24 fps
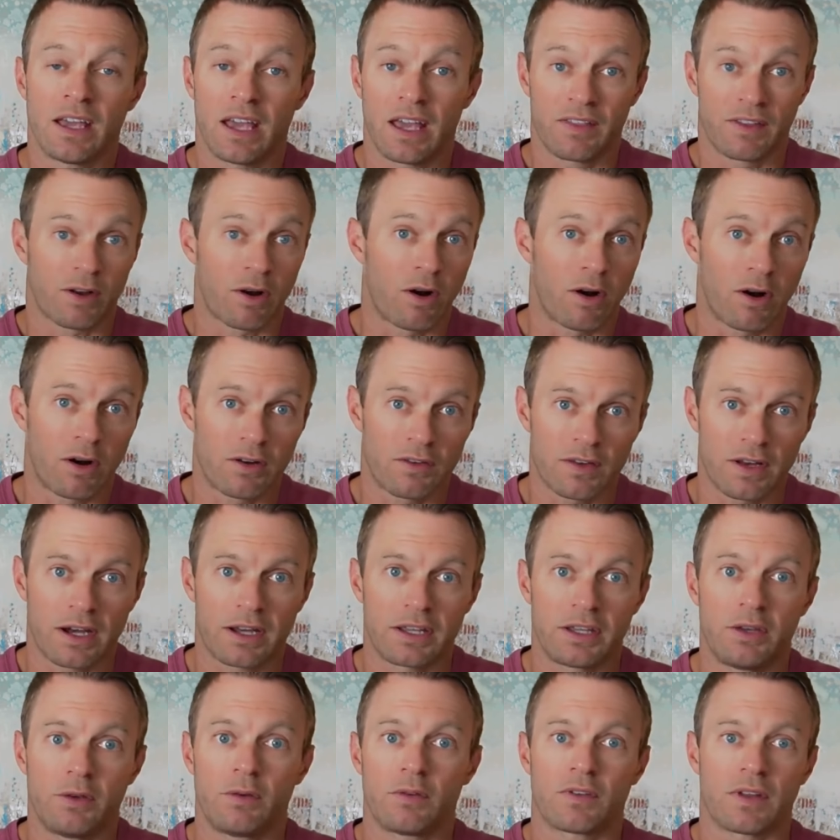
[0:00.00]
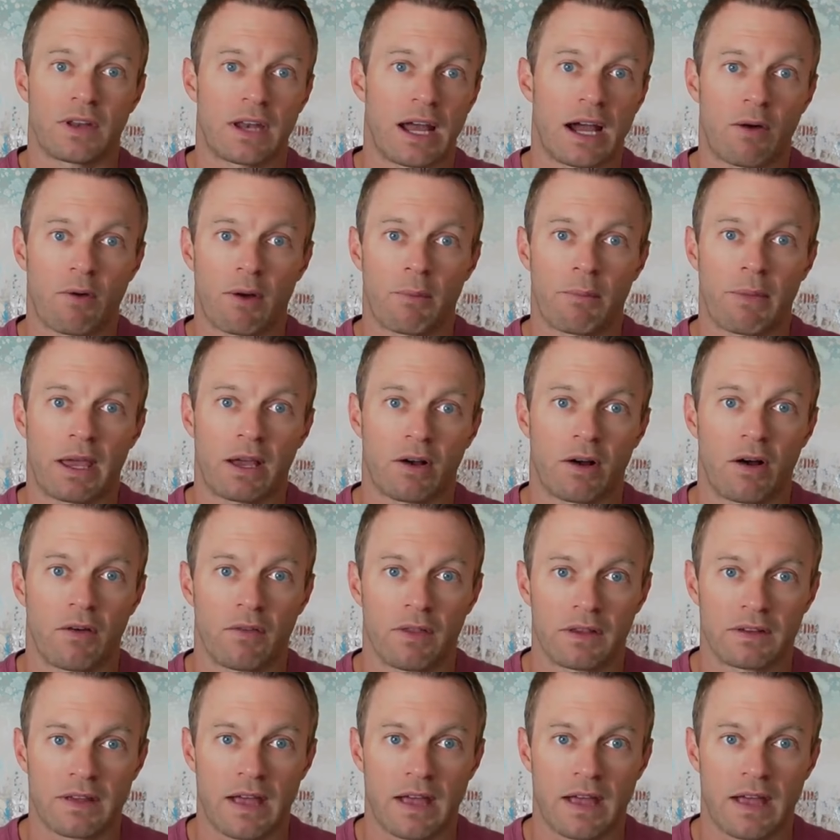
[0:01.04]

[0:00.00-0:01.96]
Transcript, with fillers: and the cards that I use and how I make all this